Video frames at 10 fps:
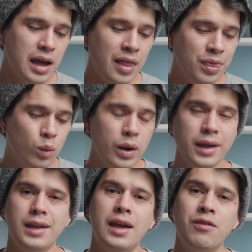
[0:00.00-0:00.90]
and the
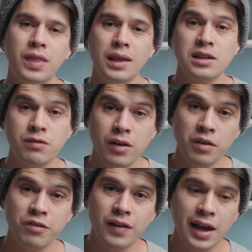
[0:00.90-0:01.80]
way everything is
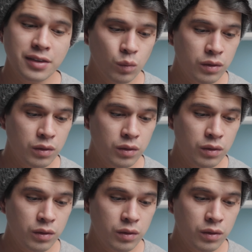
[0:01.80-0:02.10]
very flat